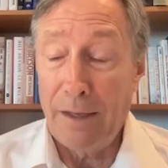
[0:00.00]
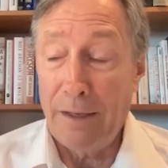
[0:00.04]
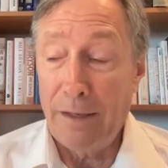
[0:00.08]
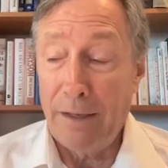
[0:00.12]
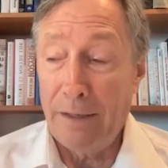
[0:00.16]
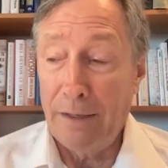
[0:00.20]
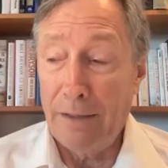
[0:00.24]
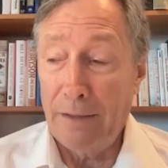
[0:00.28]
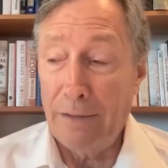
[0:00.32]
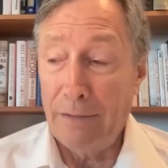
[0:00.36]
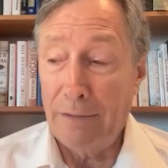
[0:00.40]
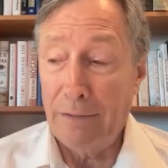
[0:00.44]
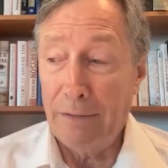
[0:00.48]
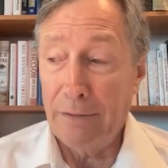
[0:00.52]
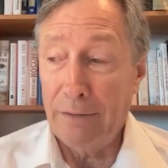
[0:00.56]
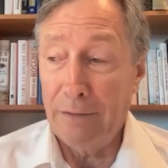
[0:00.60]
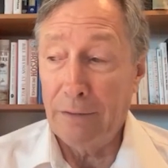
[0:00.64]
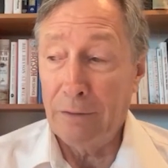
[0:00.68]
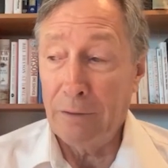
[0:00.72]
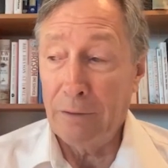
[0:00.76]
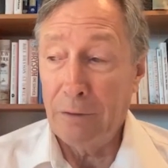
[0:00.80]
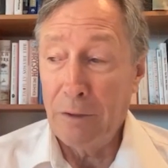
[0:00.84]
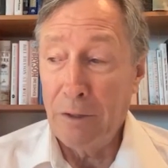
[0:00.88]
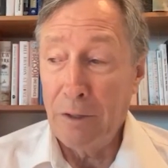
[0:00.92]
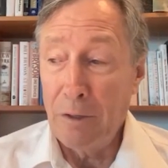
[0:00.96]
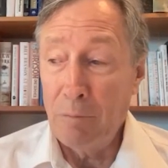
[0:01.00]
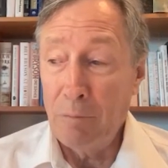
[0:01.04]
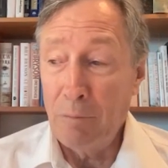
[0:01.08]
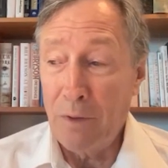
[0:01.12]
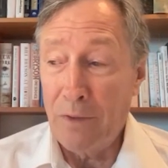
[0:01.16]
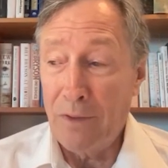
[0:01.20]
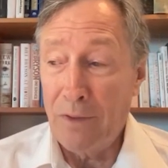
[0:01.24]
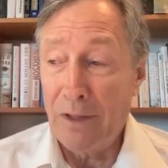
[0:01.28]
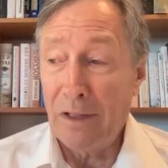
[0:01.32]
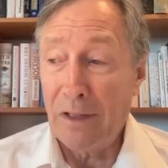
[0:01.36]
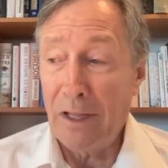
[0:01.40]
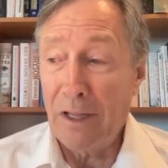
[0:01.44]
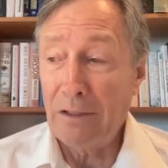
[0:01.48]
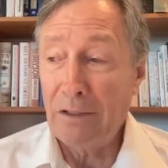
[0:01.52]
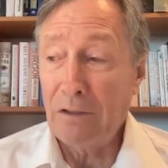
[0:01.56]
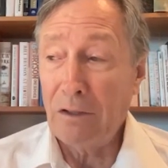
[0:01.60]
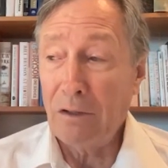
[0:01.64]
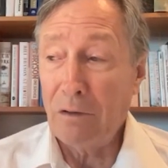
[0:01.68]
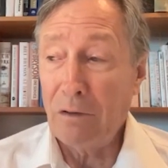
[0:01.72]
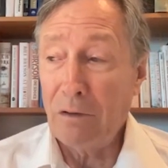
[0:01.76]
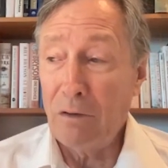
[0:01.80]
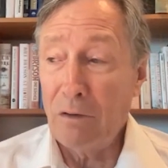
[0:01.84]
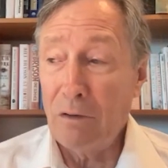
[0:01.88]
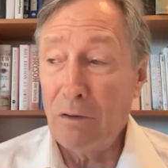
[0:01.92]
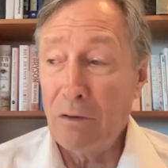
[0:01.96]
and uh, but they like
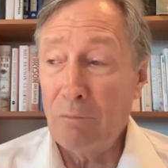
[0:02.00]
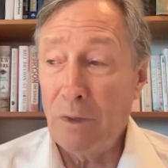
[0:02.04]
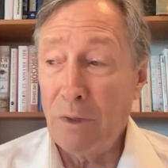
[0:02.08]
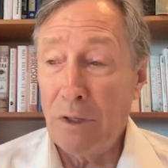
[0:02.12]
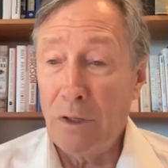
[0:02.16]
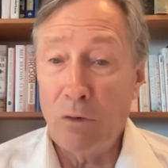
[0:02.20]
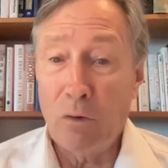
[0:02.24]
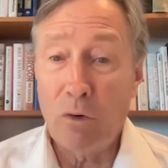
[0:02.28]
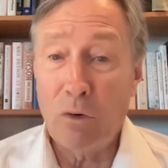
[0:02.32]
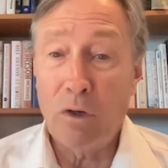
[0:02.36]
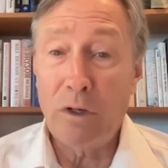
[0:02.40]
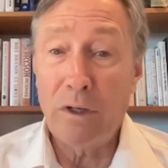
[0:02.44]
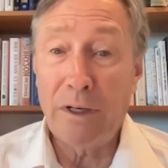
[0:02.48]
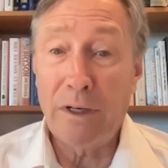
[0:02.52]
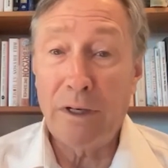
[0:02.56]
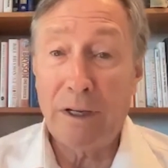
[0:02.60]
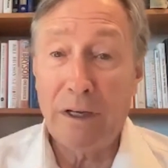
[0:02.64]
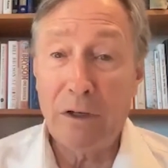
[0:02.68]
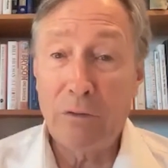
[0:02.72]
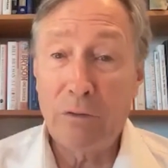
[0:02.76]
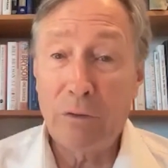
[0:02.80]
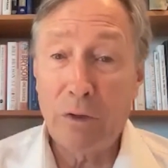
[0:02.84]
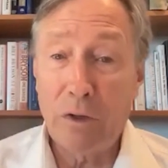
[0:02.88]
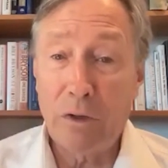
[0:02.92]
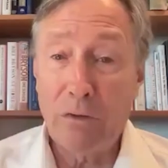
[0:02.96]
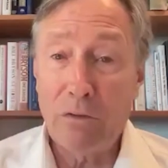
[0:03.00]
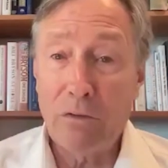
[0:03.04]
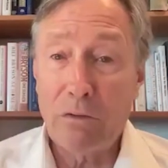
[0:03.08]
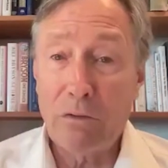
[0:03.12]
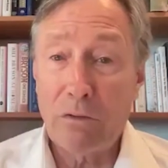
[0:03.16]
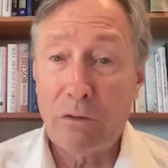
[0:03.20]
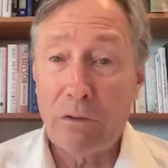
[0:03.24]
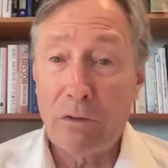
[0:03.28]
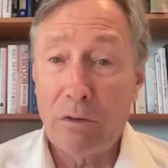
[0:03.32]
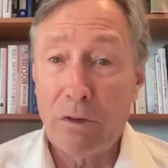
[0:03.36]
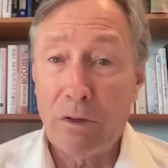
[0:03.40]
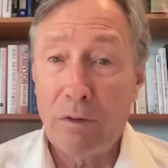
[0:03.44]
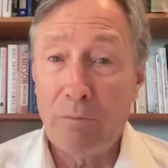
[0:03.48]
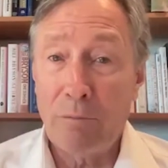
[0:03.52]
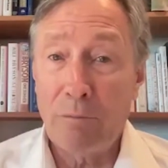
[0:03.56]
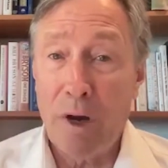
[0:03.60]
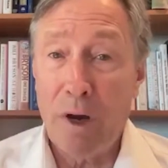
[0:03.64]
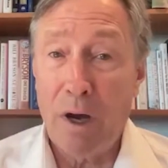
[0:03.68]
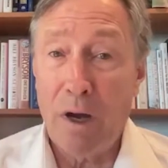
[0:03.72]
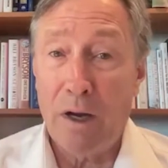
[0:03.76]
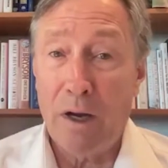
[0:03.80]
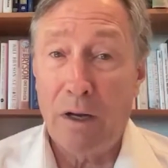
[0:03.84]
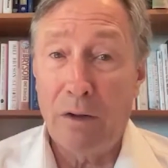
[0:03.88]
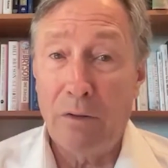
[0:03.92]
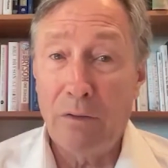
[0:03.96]
to own minority interests in
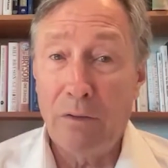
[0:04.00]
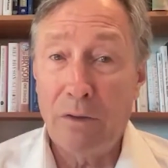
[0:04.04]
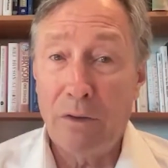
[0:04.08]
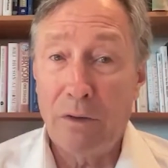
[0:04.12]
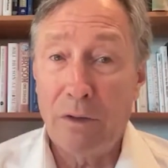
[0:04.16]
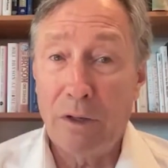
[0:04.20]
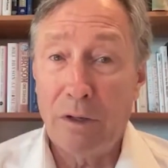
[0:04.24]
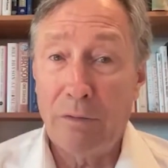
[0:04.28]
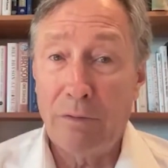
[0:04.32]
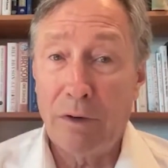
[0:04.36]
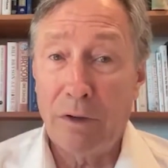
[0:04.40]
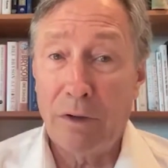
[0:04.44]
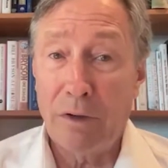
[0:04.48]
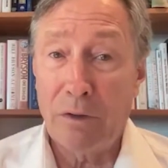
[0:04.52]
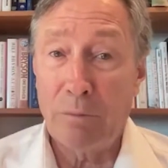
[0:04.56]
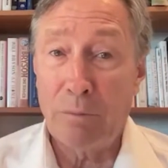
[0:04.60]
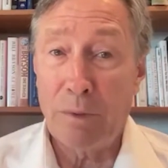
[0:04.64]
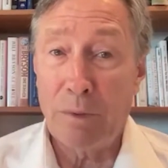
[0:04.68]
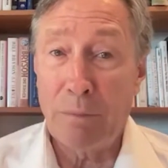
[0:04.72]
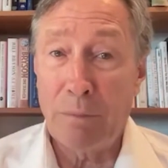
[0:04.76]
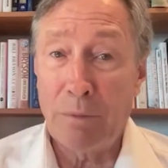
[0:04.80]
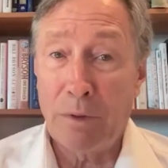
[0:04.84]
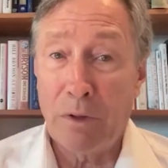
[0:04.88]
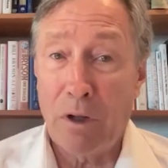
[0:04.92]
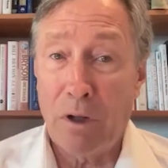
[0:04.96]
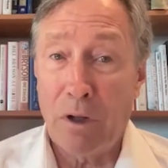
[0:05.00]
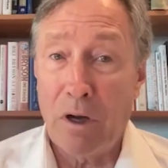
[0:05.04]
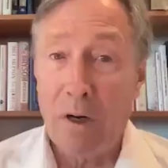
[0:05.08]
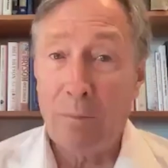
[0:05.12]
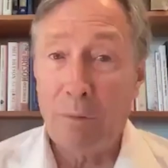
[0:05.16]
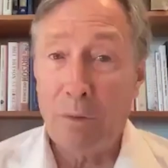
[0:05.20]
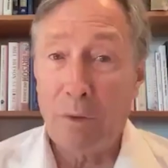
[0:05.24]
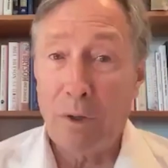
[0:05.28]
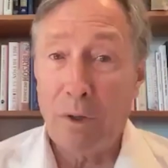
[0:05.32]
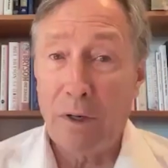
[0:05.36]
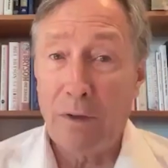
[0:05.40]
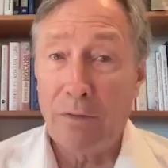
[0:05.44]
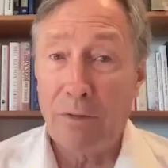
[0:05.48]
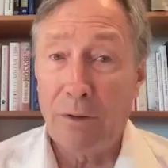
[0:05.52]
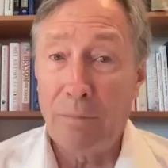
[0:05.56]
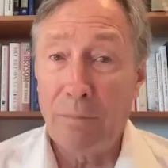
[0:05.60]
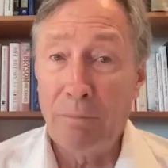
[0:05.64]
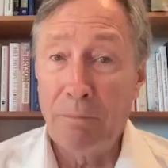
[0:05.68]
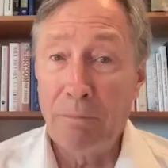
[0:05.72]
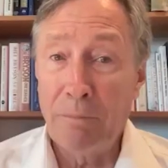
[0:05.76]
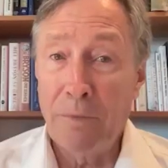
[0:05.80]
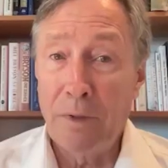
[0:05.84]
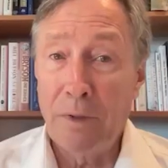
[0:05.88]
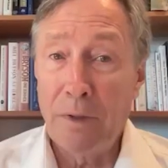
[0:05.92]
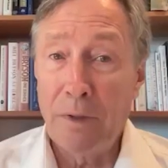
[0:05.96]
mines and have other people operate
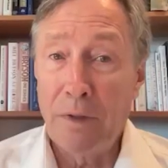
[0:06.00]
them